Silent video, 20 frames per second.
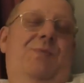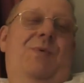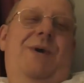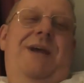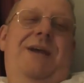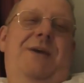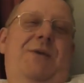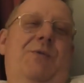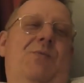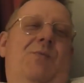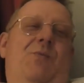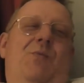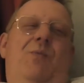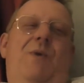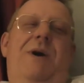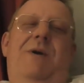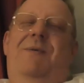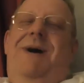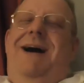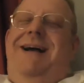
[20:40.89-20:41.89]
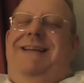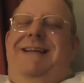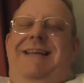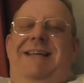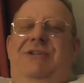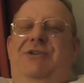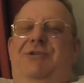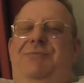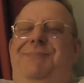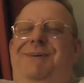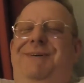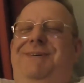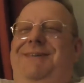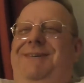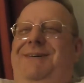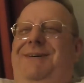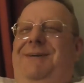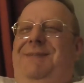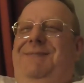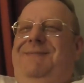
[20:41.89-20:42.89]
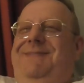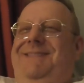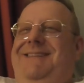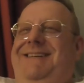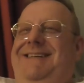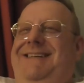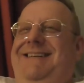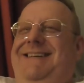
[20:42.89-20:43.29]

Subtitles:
we wind each other up